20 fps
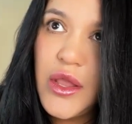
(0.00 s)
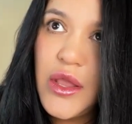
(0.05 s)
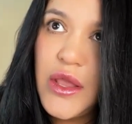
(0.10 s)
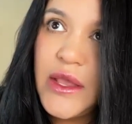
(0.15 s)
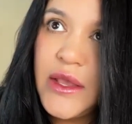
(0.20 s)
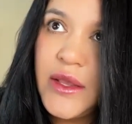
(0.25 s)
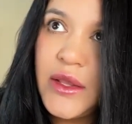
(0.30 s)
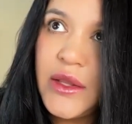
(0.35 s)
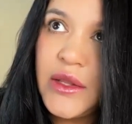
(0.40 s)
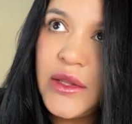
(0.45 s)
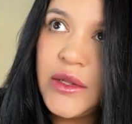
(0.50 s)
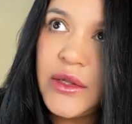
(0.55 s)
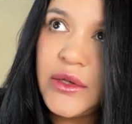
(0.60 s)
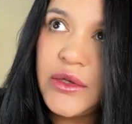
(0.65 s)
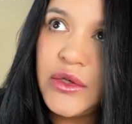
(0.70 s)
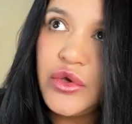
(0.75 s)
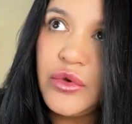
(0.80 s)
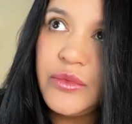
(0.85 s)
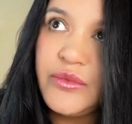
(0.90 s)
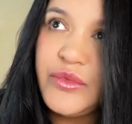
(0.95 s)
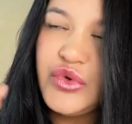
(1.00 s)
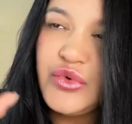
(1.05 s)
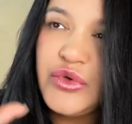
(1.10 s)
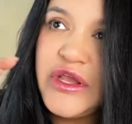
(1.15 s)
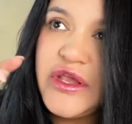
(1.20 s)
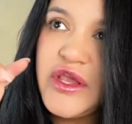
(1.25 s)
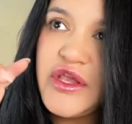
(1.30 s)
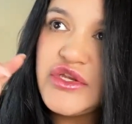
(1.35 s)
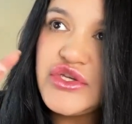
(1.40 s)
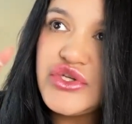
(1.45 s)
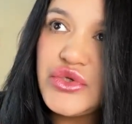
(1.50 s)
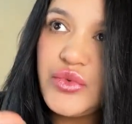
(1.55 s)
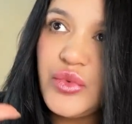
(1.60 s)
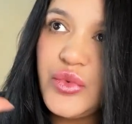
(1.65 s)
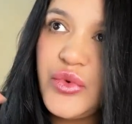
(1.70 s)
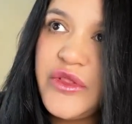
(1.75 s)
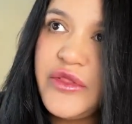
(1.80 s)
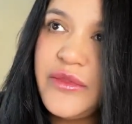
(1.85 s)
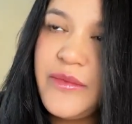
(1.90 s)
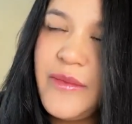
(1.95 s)
and communication
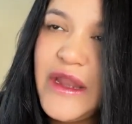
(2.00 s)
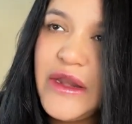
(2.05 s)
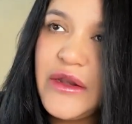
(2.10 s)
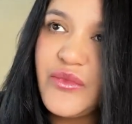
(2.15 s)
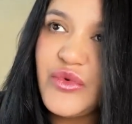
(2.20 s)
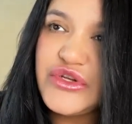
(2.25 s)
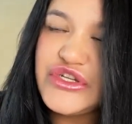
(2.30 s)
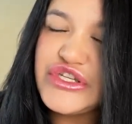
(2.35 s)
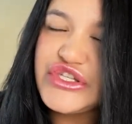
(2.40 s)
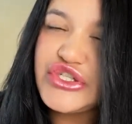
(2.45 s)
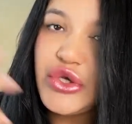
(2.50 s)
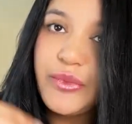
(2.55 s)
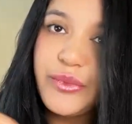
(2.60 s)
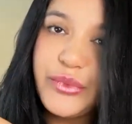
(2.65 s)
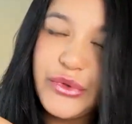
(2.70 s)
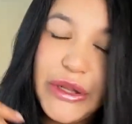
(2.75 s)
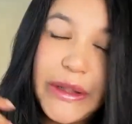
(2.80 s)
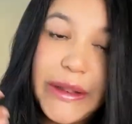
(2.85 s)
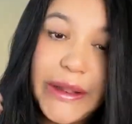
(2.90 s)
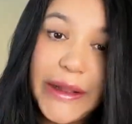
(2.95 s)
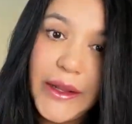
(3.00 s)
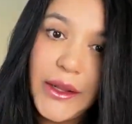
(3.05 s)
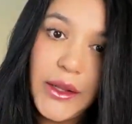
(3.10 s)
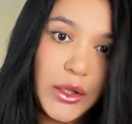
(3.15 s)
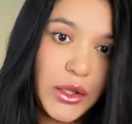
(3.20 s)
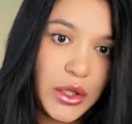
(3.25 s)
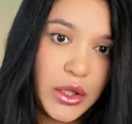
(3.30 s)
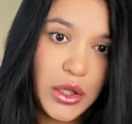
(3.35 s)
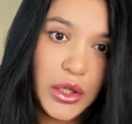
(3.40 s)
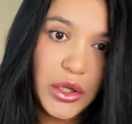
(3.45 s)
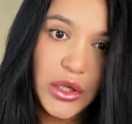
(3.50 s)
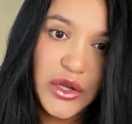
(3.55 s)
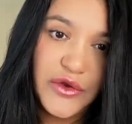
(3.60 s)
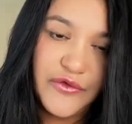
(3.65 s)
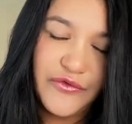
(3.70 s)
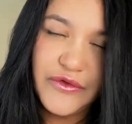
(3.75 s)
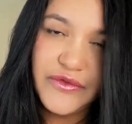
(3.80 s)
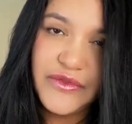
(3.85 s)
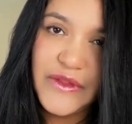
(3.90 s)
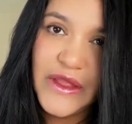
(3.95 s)
with men which is completely
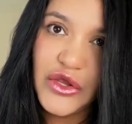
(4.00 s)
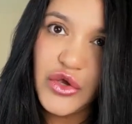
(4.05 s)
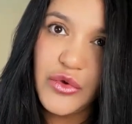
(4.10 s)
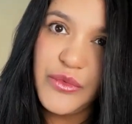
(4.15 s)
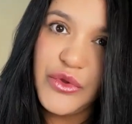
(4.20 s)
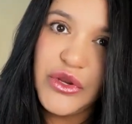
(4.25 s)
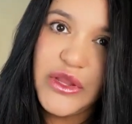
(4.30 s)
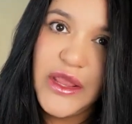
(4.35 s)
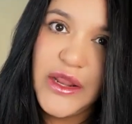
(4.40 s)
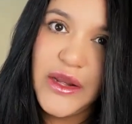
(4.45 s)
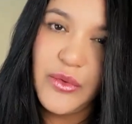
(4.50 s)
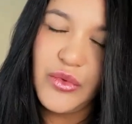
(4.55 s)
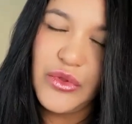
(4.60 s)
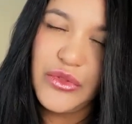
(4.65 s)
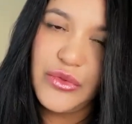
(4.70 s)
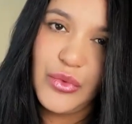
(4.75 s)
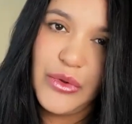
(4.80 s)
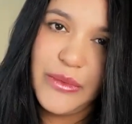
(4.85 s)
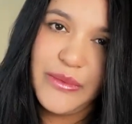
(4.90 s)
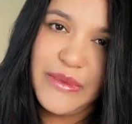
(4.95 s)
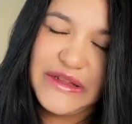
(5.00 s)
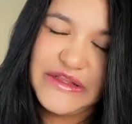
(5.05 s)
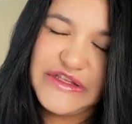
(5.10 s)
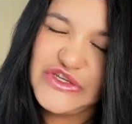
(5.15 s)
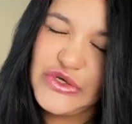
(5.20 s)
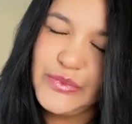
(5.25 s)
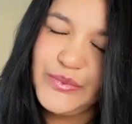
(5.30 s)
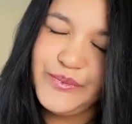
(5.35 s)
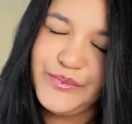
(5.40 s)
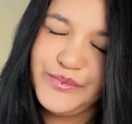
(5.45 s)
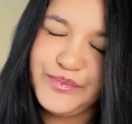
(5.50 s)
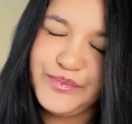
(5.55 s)
different than communicating with women so